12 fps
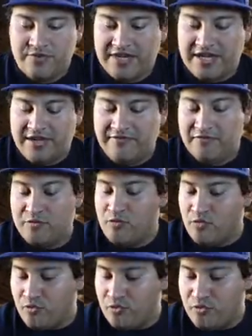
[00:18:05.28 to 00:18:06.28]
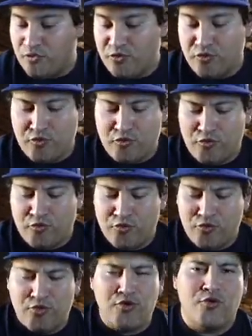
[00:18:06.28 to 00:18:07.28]
We have ooh, ooh,
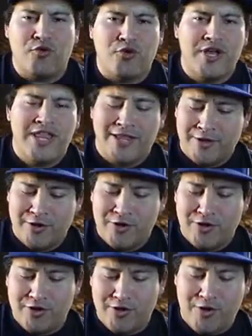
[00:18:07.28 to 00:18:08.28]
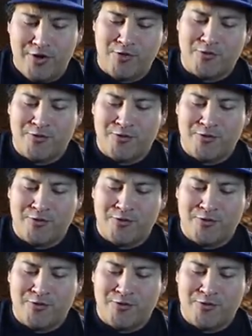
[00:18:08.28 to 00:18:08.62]
ooh. Oh,